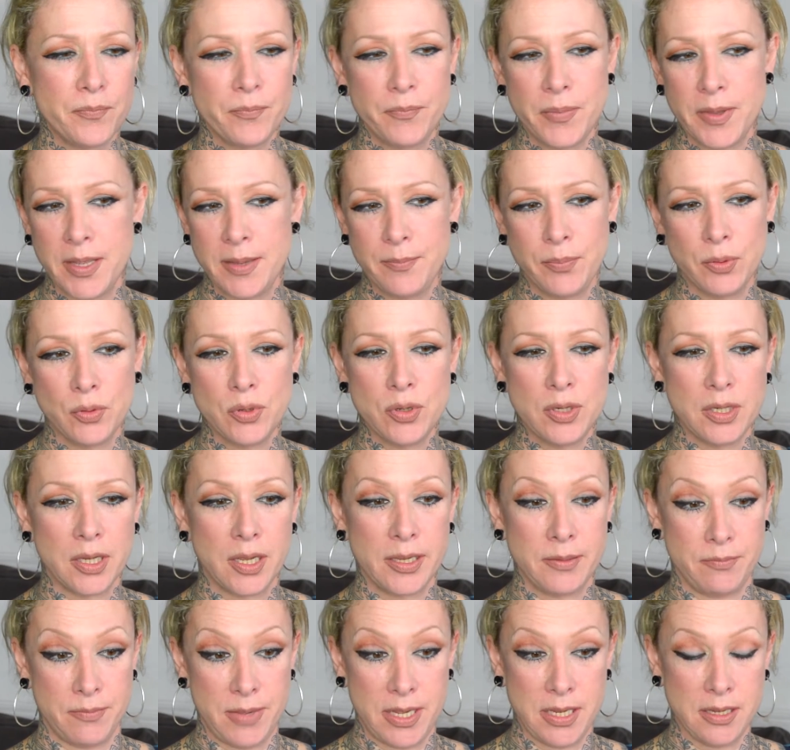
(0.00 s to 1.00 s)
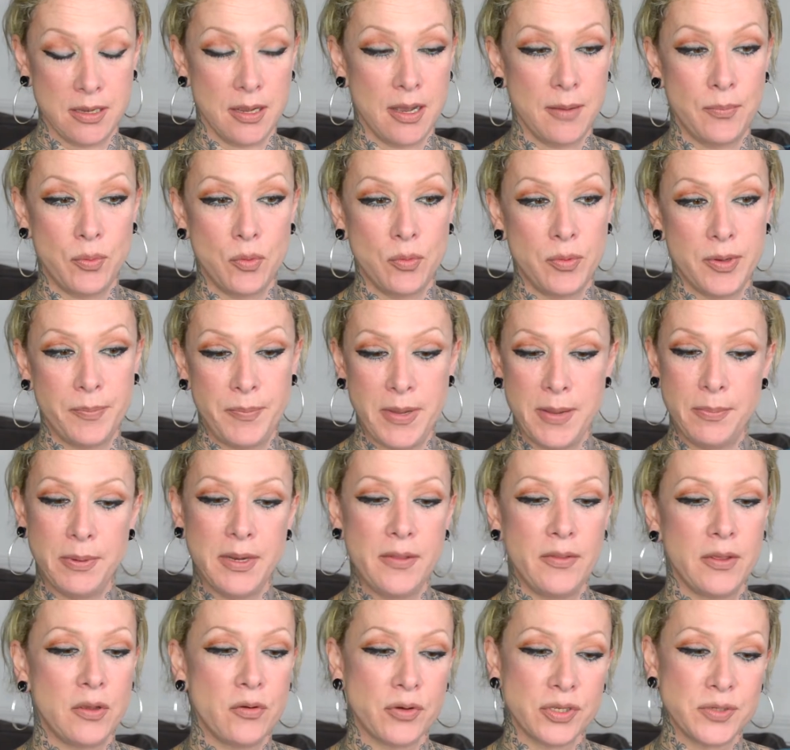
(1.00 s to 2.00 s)
people who like makeup or people
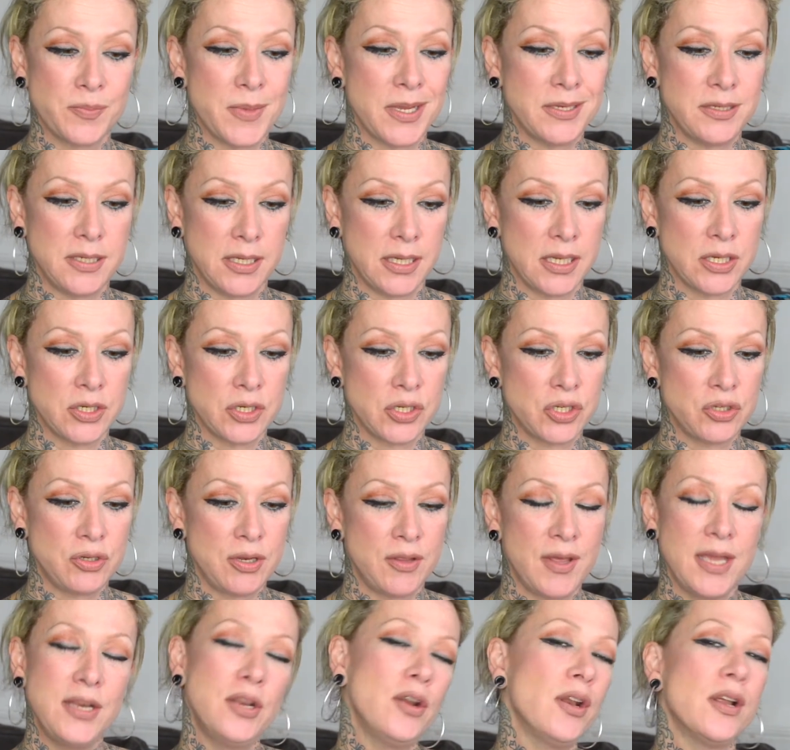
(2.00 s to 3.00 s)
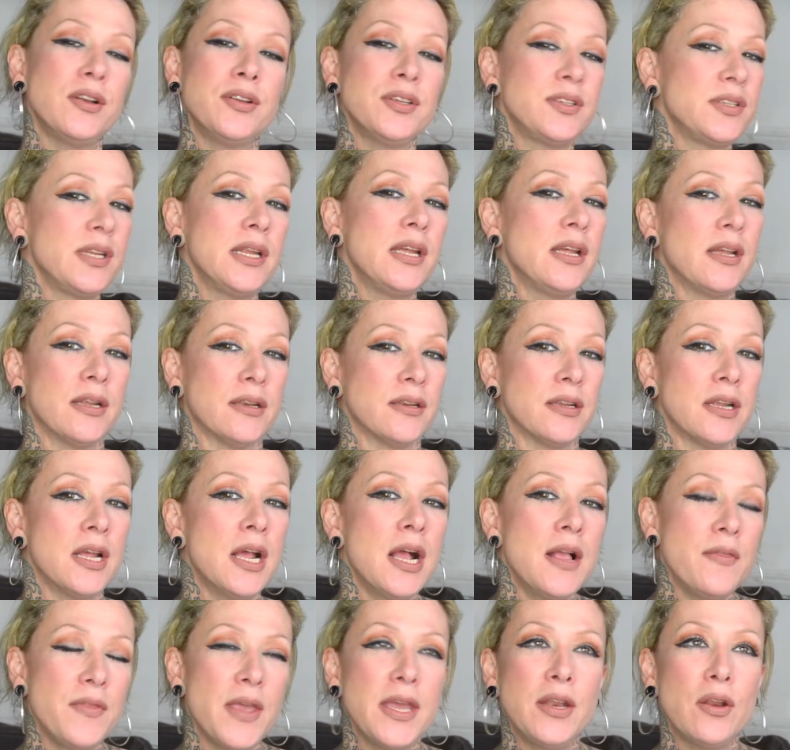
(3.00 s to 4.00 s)
in the cosmetic industry, they don't understand.
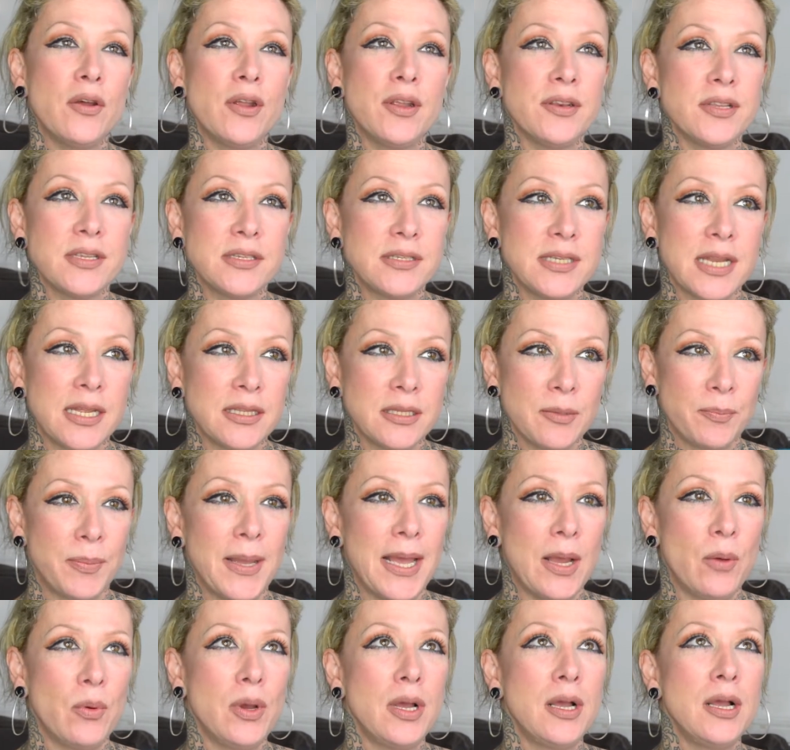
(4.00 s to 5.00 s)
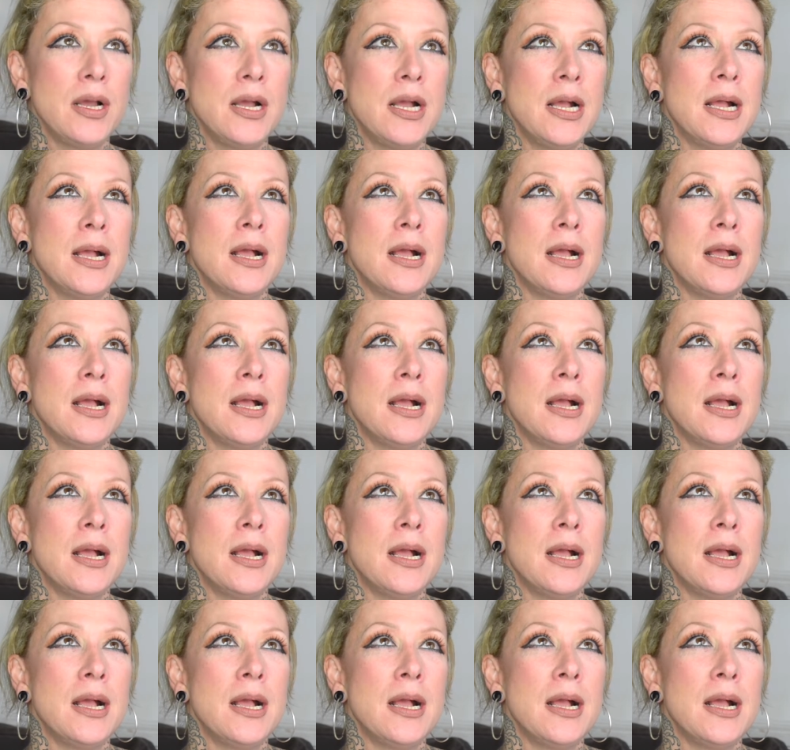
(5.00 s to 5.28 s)
They don't understand the power.